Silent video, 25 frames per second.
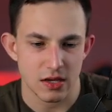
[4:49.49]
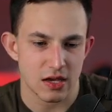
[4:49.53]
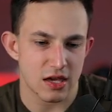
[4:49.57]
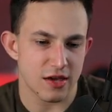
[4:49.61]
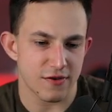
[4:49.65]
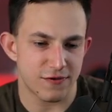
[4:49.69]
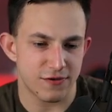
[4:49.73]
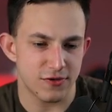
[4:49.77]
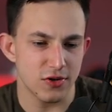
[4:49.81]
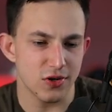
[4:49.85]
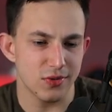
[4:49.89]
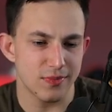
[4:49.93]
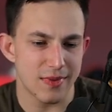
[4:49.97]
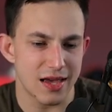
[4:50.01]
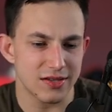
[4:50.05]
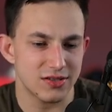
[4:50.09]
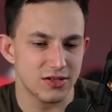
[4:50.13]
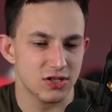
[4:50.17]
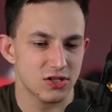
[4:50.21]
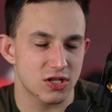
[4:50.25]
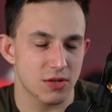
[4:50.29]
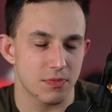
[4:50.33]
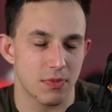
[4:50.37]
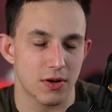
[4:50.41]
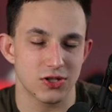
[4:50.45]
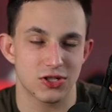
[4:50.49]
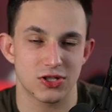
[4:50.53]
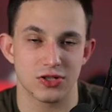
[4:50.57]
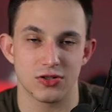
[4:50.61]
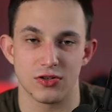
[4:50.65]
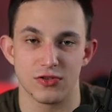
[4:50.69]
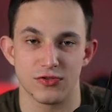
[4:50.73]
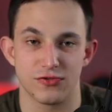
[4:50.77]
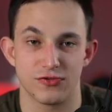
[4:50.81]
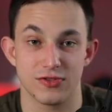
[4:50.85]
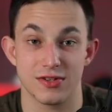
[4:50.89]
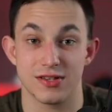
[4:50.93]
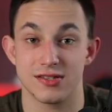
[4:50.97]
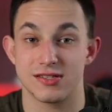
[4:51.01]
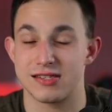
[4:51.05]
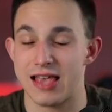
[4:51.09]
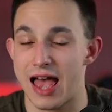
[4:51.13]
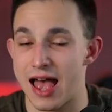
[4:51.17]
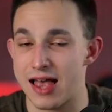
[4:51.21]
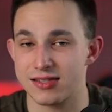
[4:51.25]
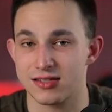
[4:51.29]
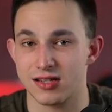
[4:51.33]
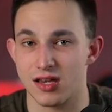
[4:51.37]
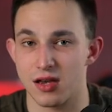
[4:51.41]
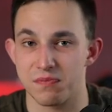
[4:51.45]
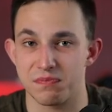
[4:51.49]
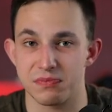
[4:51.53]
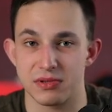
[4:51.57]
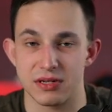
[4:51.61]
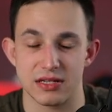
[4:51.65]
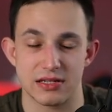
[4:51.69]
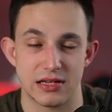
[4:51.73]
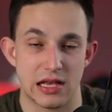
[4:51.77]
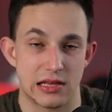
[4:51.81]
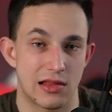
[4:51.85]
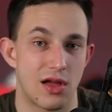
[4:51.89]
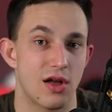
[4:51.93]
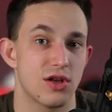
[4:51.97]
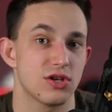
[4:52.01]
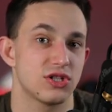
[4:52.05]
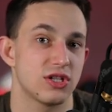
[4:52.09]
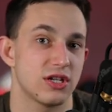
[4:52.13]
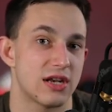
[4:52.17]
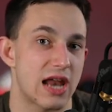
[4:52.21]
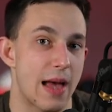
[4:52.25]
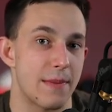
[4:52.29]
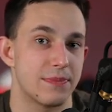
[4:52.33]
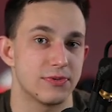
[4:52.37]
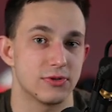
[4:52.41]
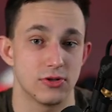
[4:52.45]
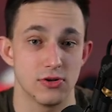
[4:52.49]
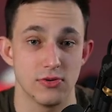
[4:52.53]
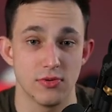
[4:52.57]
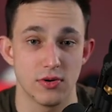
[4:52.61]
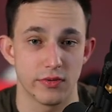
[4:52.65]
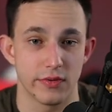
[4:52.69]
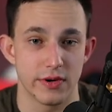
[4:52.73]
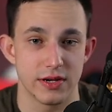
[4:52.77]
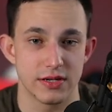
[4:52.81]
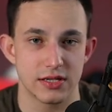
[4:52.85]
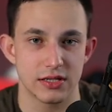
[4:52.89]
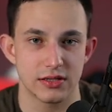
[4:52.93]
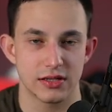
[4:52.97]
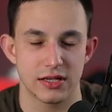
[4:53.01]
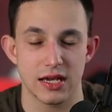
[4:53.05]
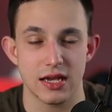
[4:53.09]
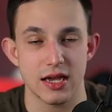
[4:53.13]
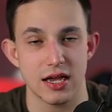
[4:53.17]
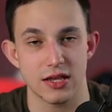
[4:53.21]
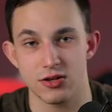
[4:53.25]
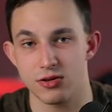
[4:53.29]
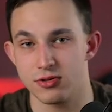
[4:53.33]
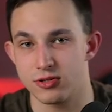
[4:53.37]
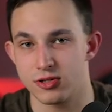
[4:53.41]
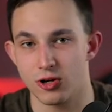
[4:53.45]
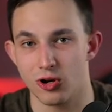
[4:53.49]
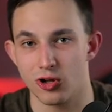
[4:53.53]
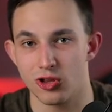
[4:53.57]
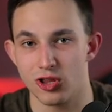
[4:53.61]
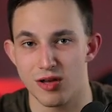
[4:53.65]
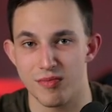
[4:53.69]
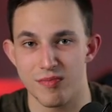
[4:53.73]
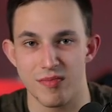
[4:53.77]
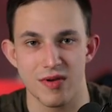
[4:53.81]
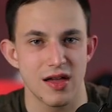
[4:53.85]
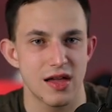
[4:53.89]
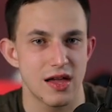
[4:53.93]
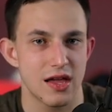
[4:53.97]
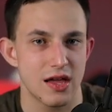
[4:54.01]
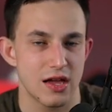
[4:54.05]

If you messaged a bunch of SaaS companies that launched on AppSumo recently and you told them,